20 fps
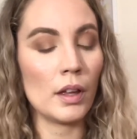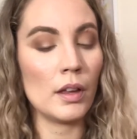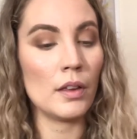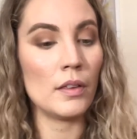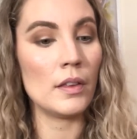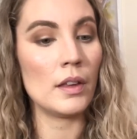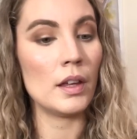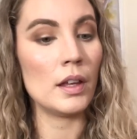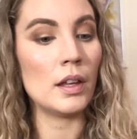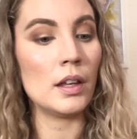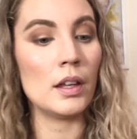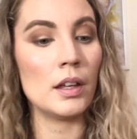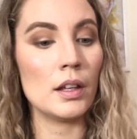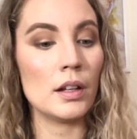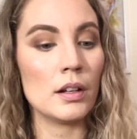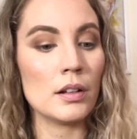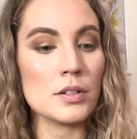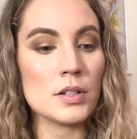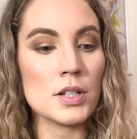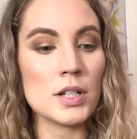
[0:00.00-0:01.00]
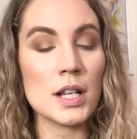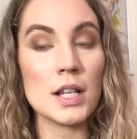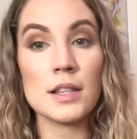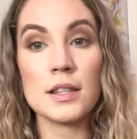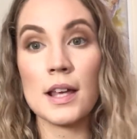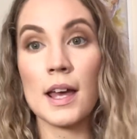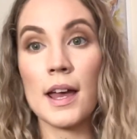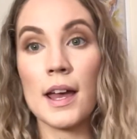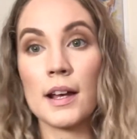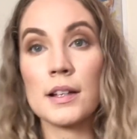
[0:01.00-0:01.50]
And then I'll just
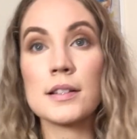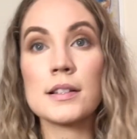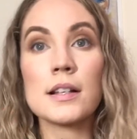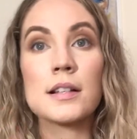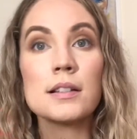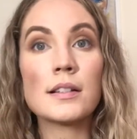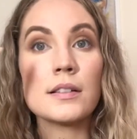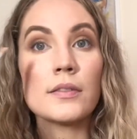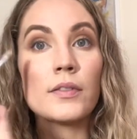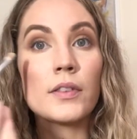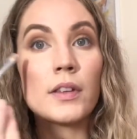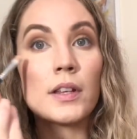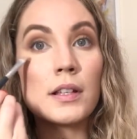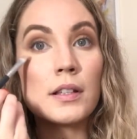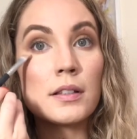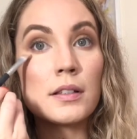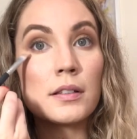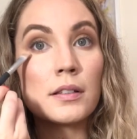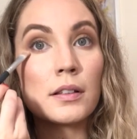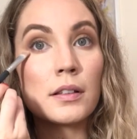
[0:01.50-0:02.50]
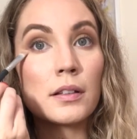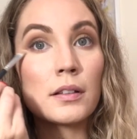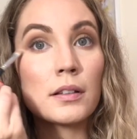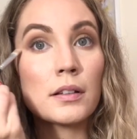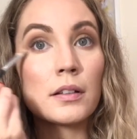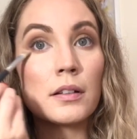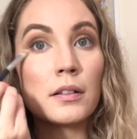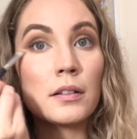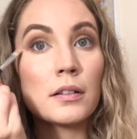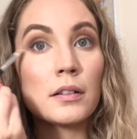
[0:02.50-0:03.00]
take the excess of this
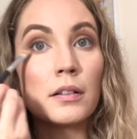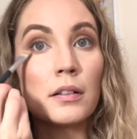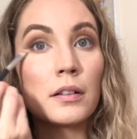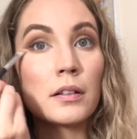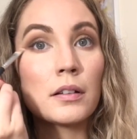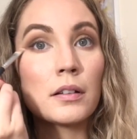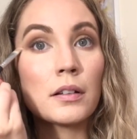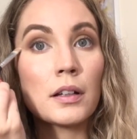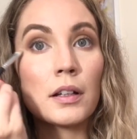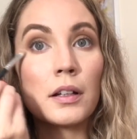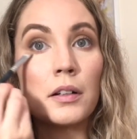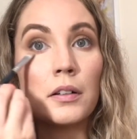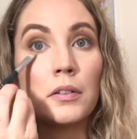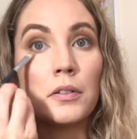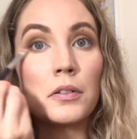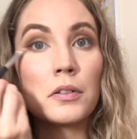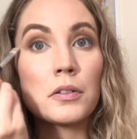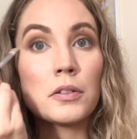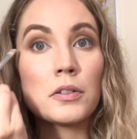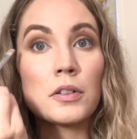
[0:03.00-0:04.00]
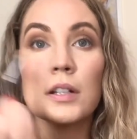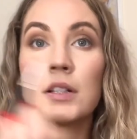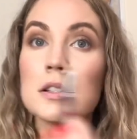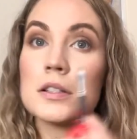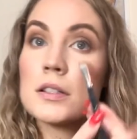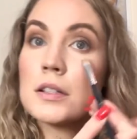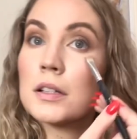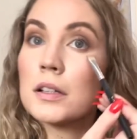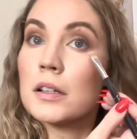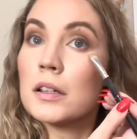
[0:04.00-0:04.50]
little kind of neutral shade
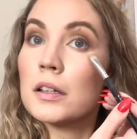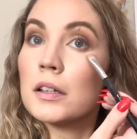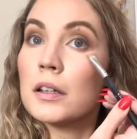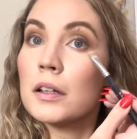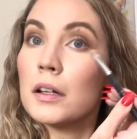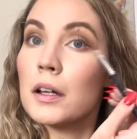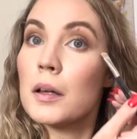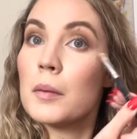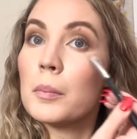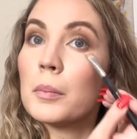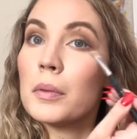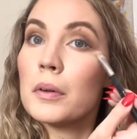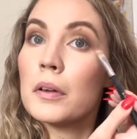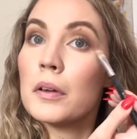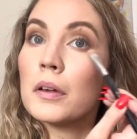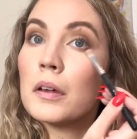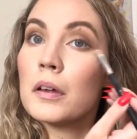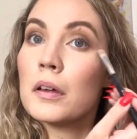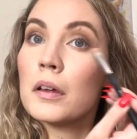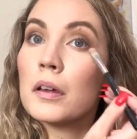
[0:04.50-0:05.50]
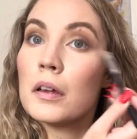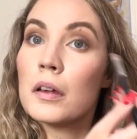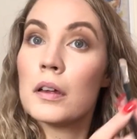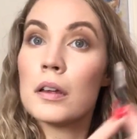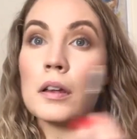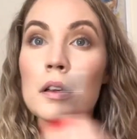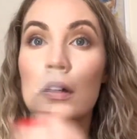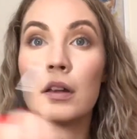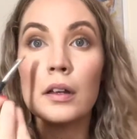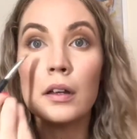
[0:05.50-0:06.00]
just to clean up
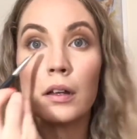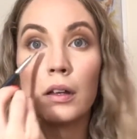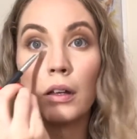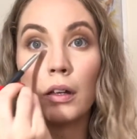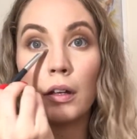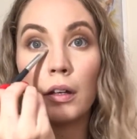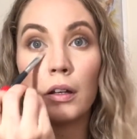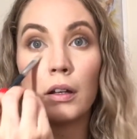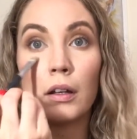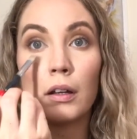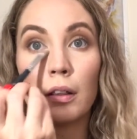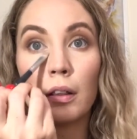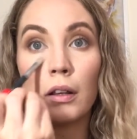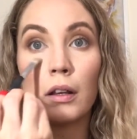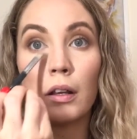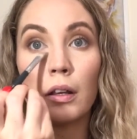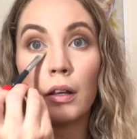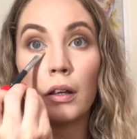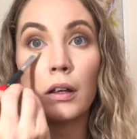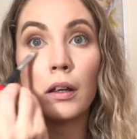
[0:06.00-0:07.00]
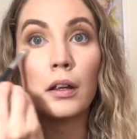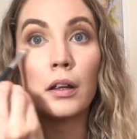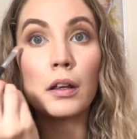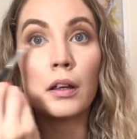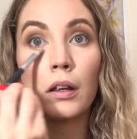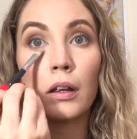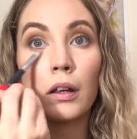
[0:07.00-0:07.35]
anything